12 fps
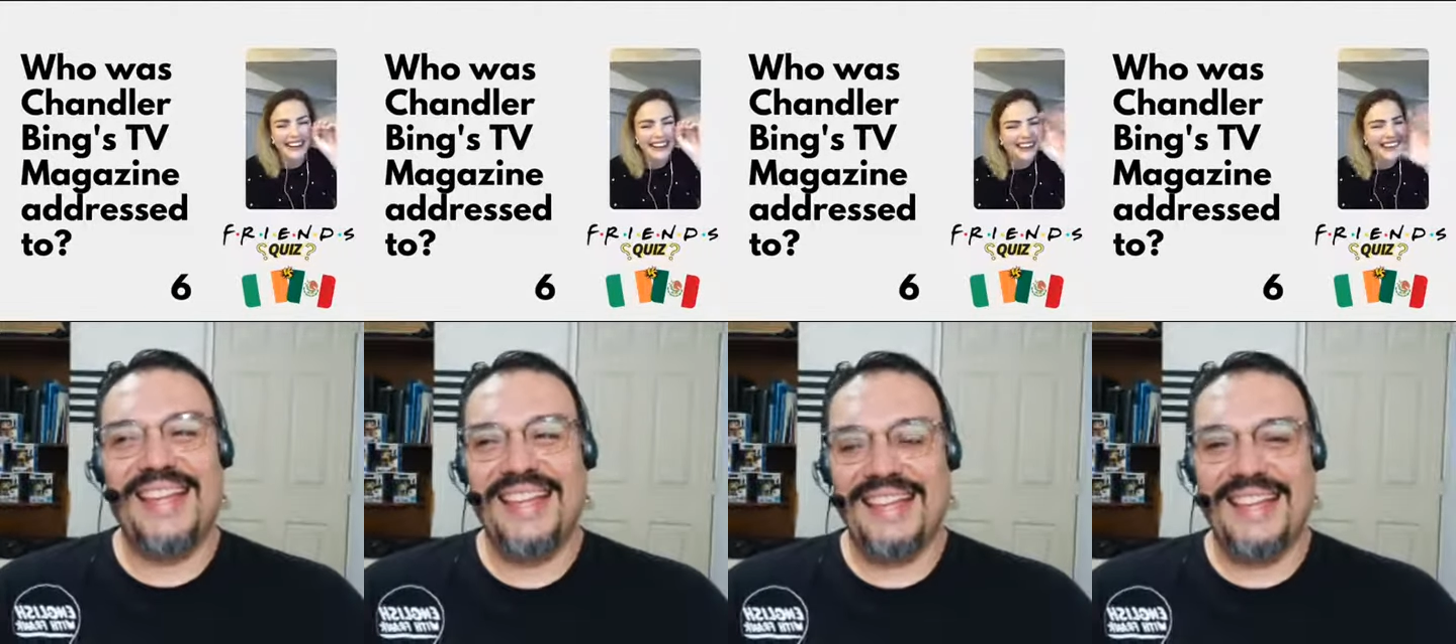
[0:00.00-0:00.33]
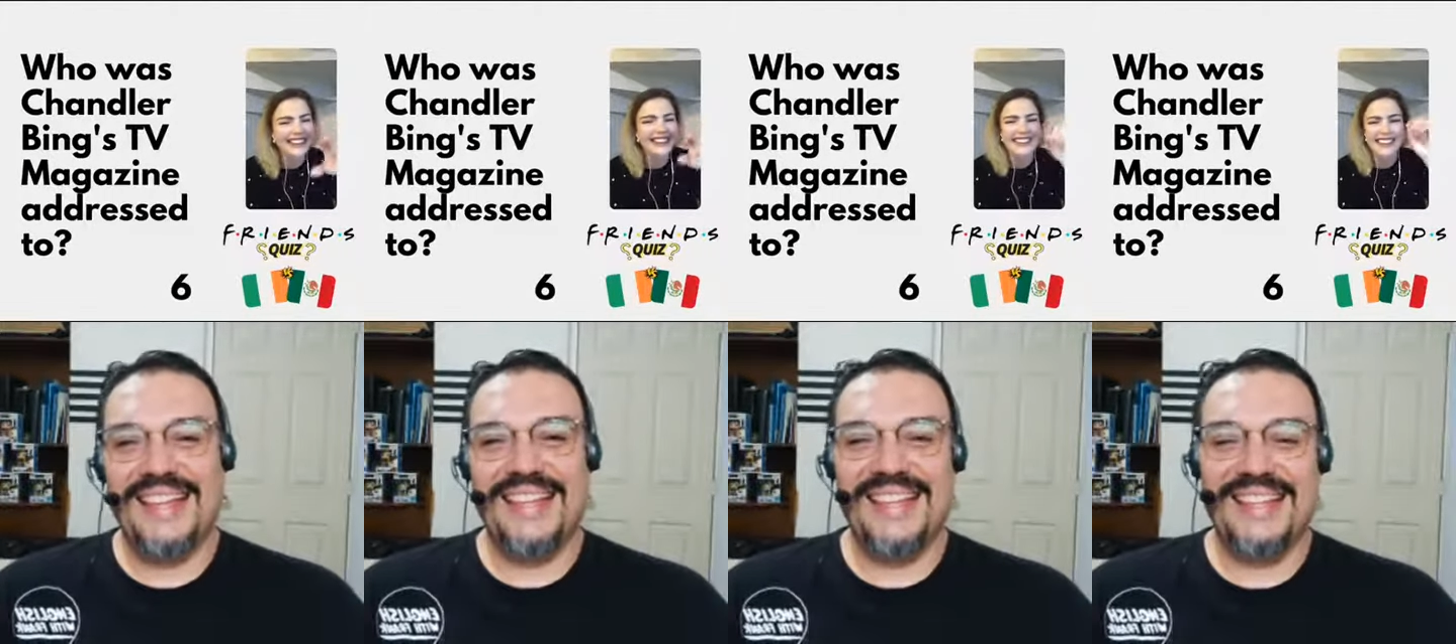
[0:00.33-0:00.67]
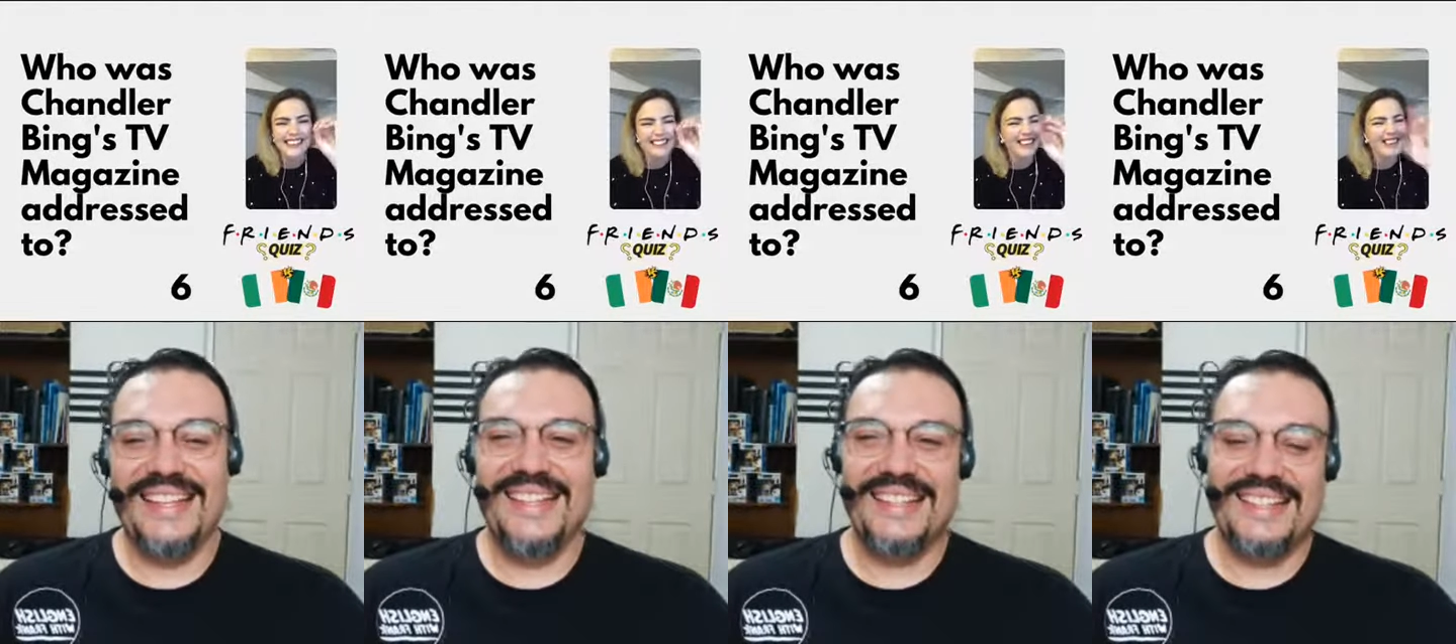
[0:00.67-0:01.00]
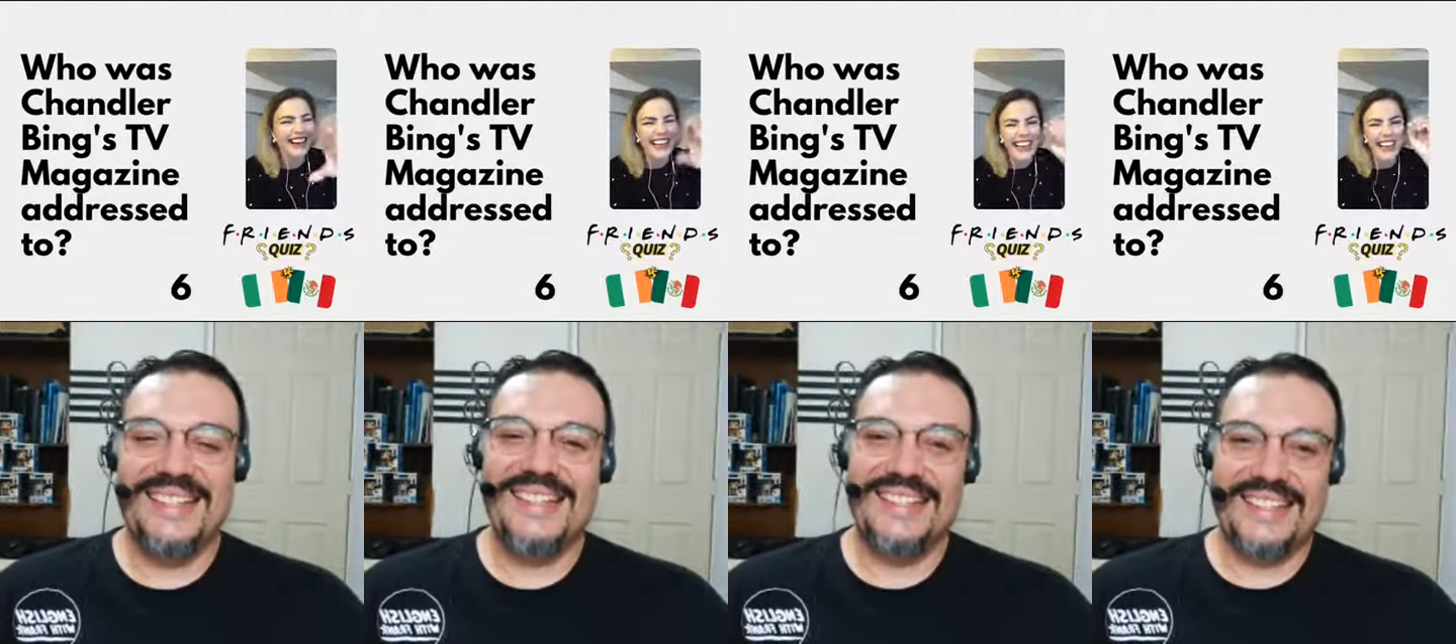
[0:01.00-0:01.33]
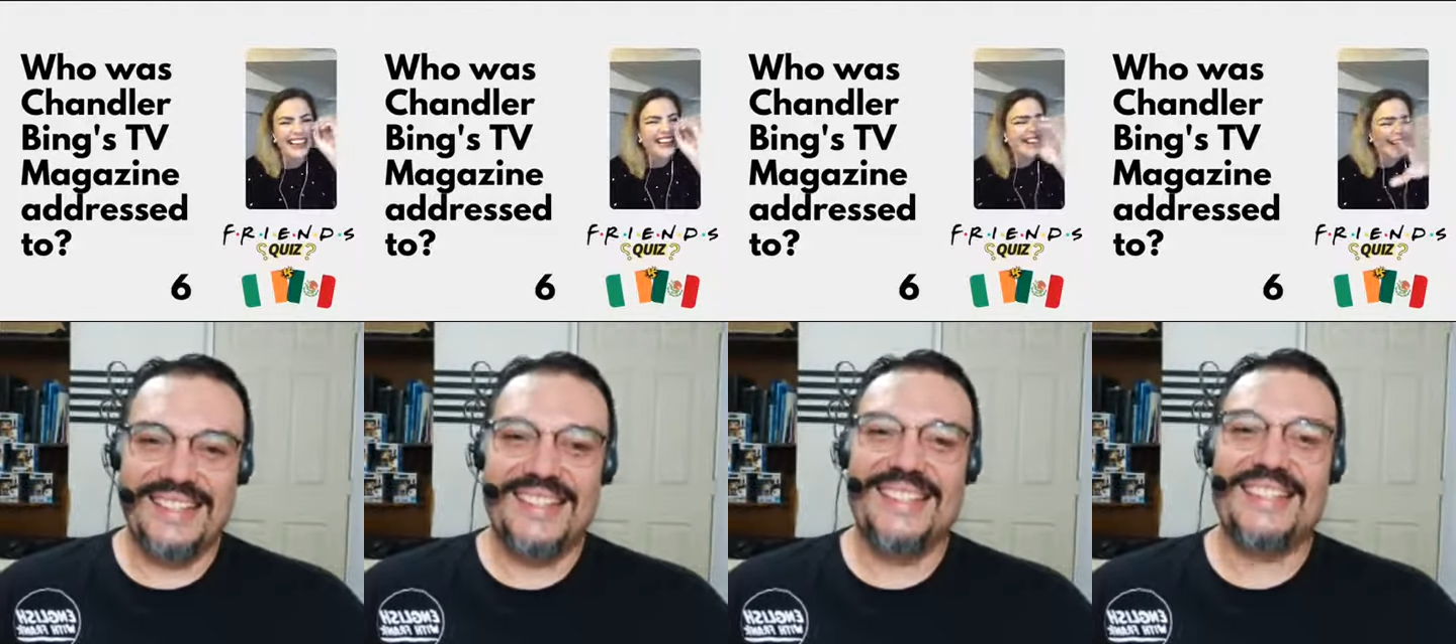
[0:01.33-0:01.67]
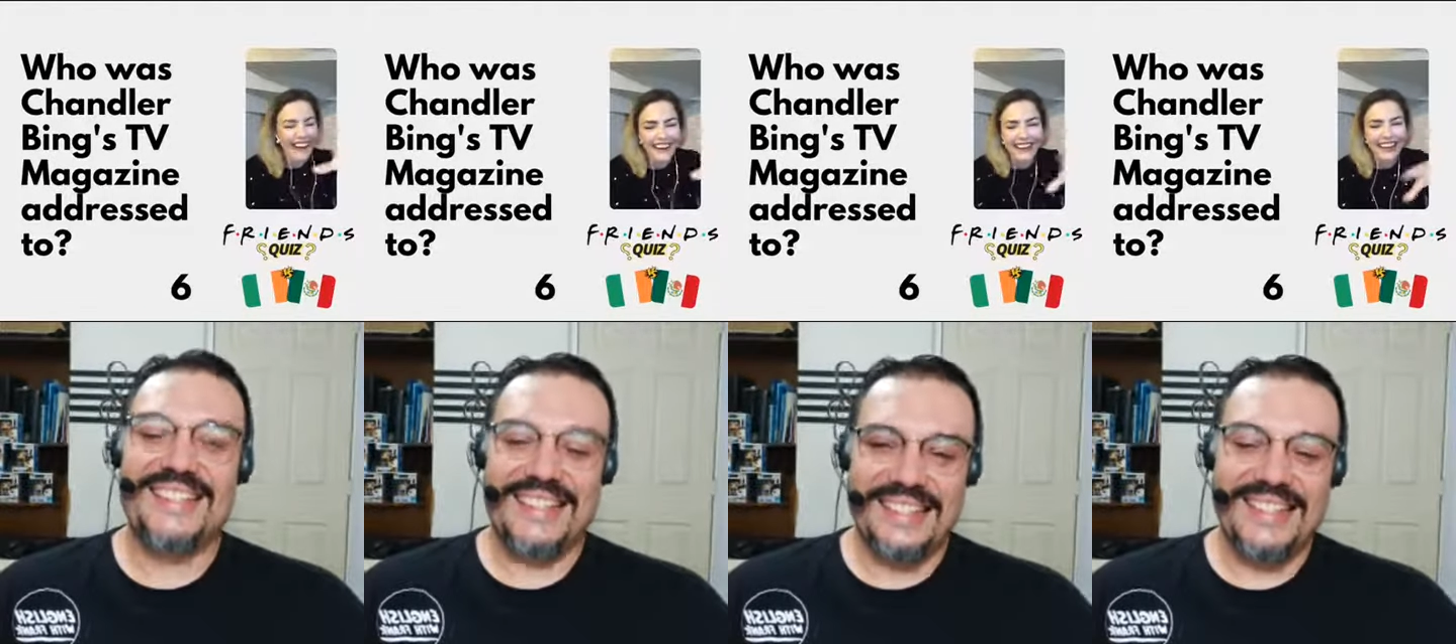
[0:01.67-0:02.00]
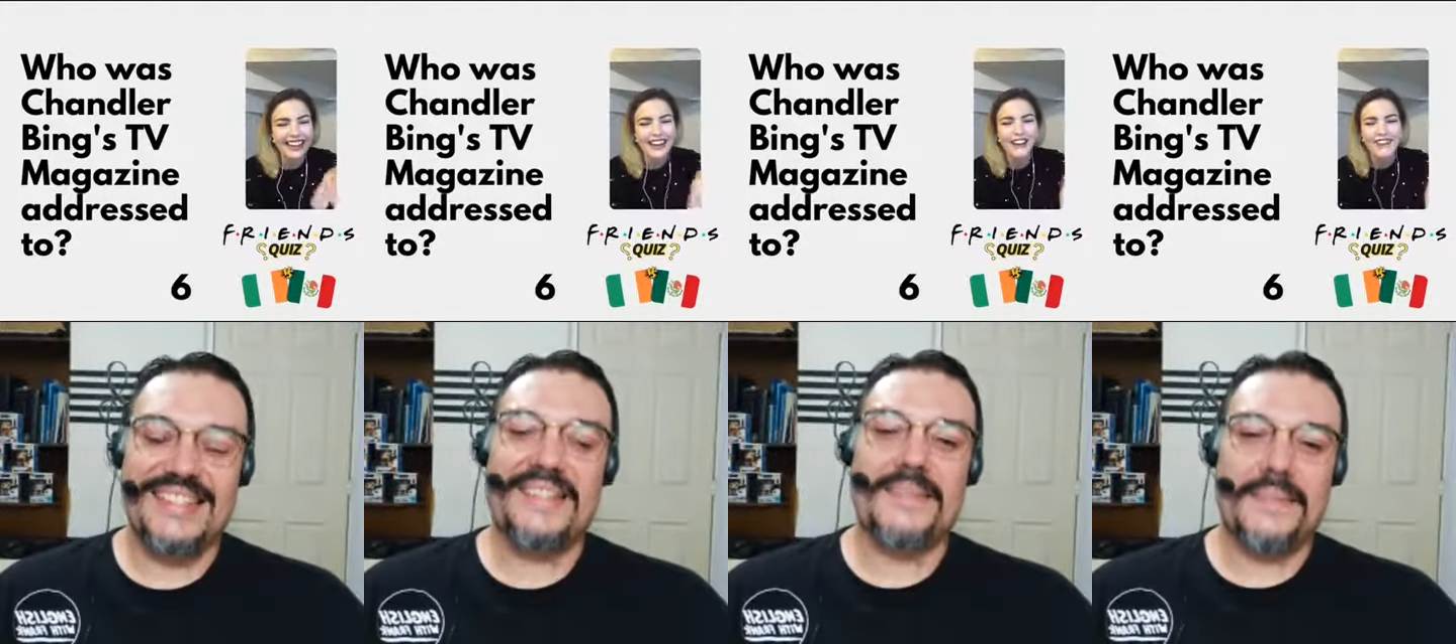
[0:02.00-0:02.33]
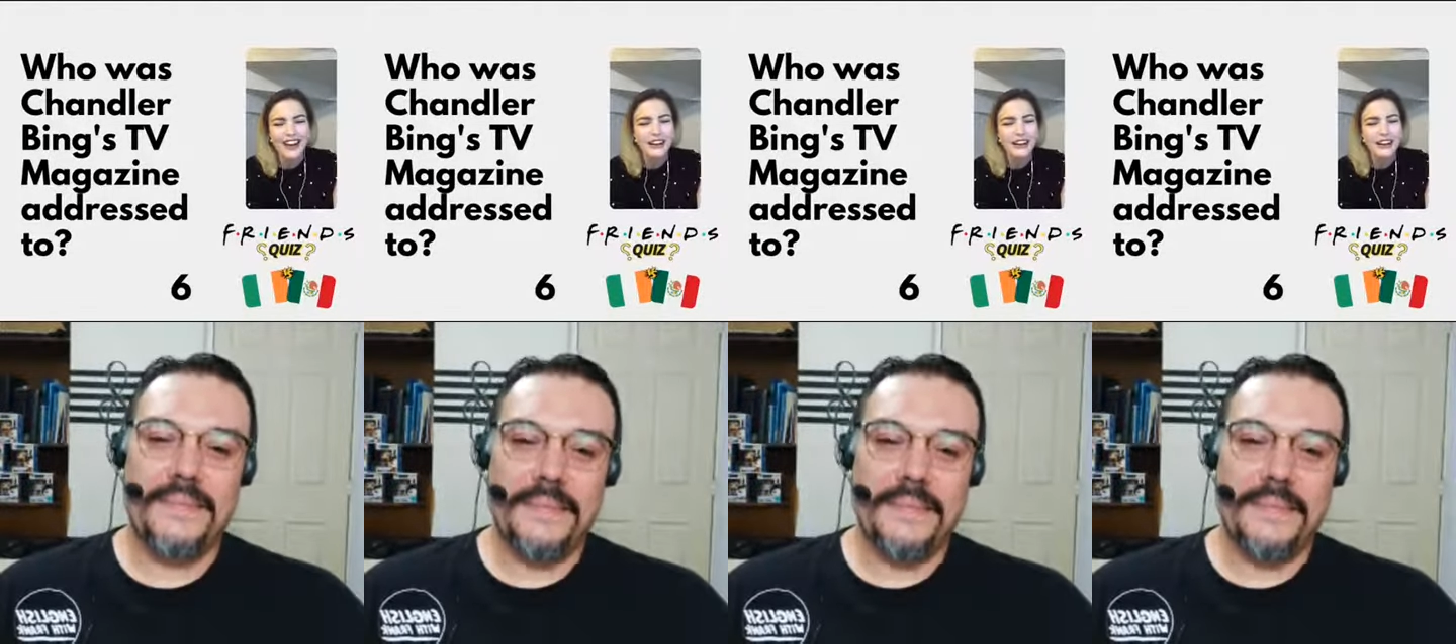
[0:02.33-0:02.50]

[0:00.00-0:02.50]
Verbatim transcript: he's just really all in her face,